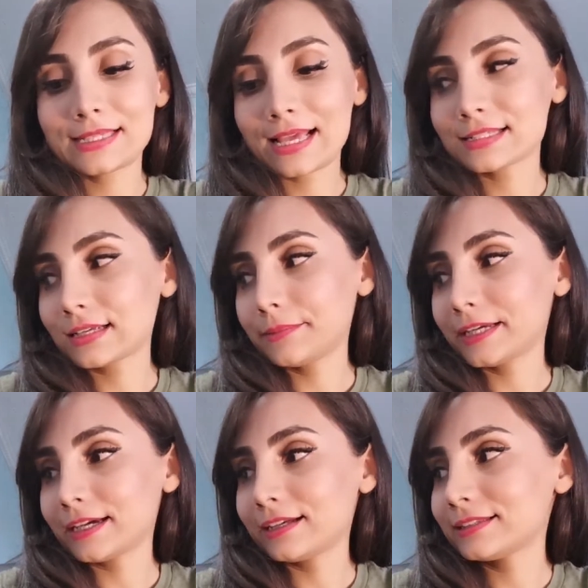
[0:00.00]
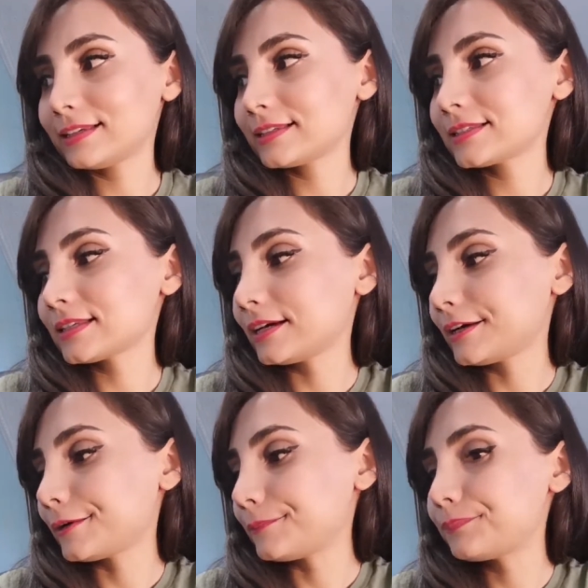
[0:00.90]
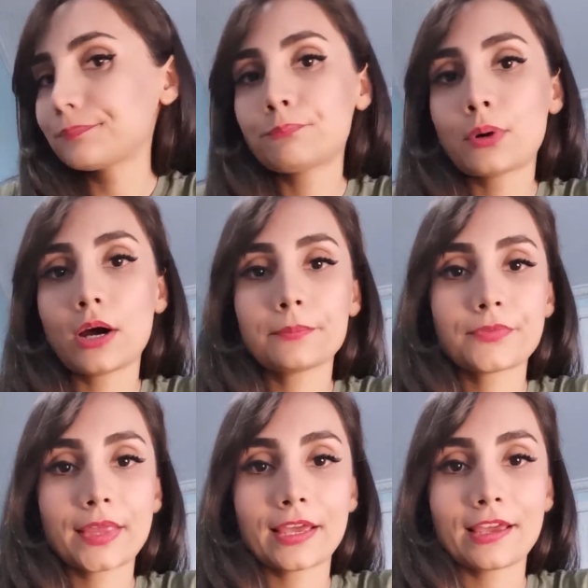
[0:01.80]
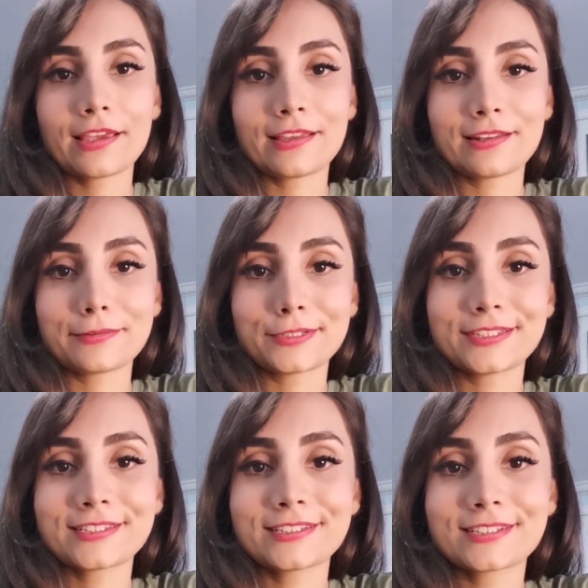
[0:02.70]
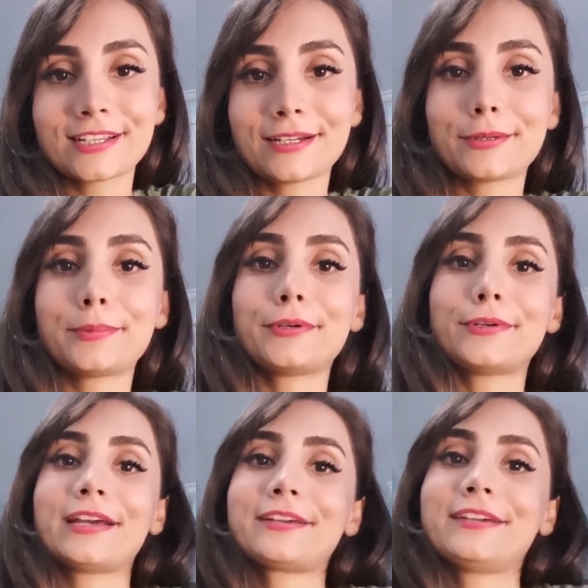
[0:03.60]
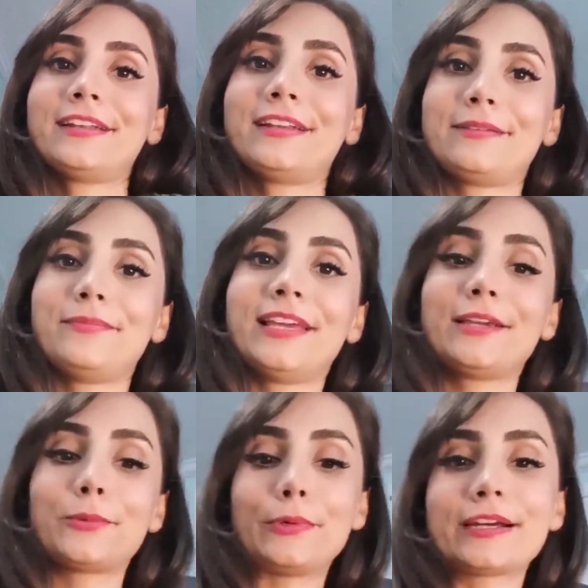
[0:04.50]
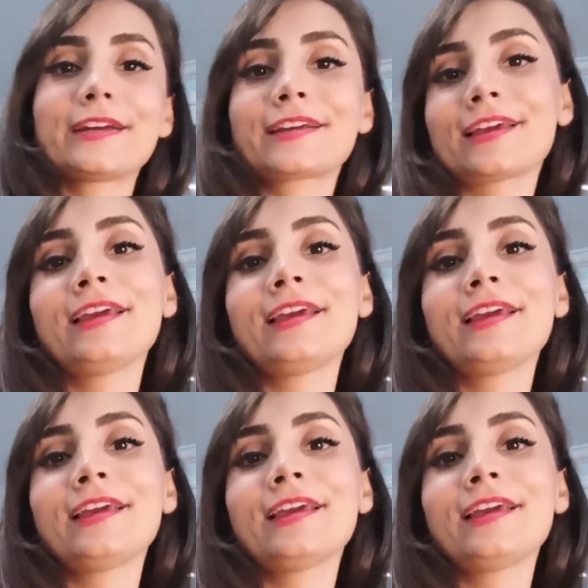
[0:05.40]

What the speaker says: last time I got this bomb thing and it was terrible. I couldn't make it work.